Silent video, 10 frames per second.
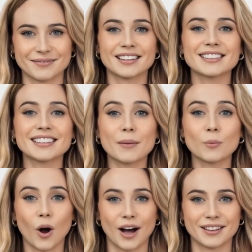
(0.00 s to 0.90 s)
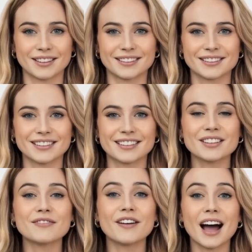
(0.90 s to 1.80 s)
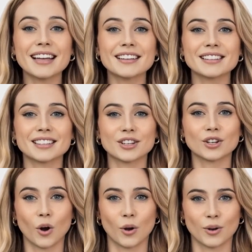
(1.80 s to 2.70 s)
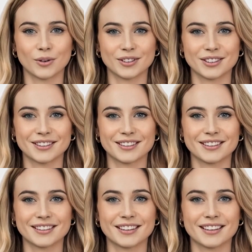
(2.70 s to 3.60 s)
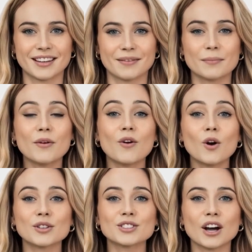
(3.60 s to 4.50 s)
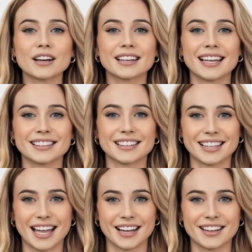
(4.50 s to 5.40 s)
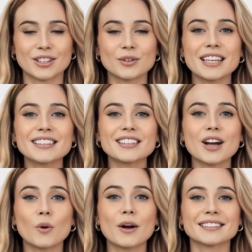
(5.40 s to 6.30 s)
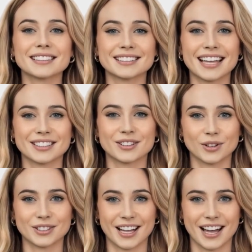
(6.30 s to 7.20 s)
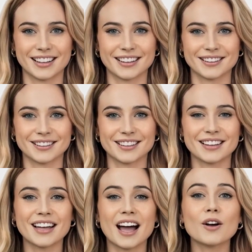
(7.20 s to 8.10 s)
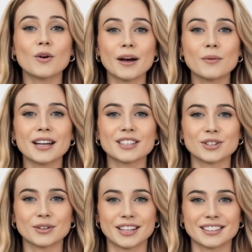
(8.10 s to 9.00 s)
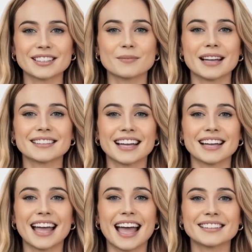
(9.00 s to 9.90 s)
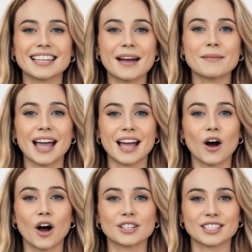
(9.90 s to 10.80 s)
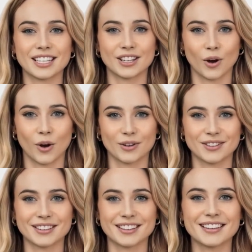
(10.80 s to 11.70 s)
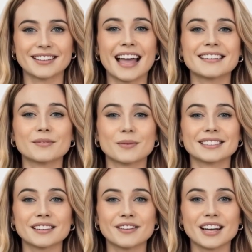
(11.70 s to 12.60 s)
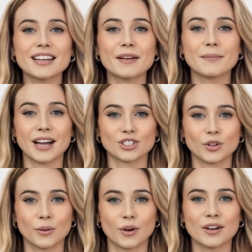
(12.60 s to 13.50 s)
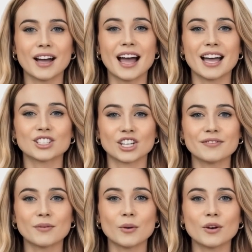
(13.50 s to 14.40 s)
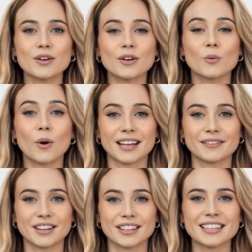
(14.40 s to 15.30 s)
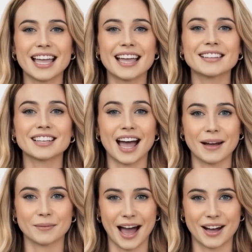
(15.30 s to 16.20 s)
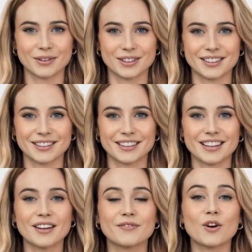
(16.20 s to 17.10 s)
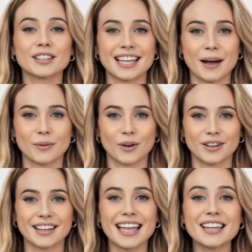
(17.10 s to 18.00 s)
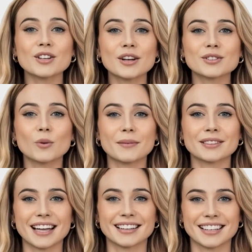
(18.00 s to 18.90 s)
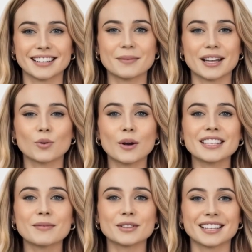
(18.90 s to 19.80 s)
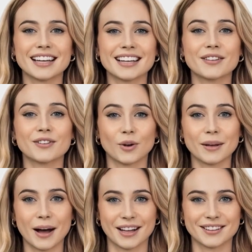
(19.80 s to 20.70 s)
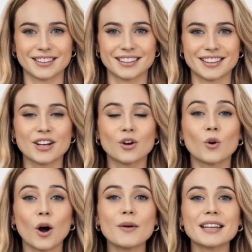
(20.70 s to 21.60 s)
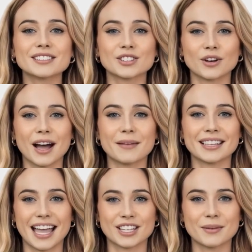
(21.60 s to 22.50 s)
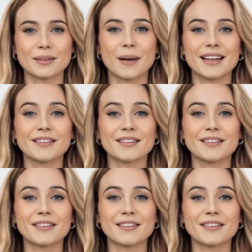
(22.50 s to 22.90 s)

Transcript: Step 1. Define clear goals. Before you start collecting data, you need to know what success looks like. A great way to do this is by setting SMART goals. That's specific, measurable, achievable, relevant, and time-bound. For example, increase website leads by 20% in 3 months. Grow Instagram engagement by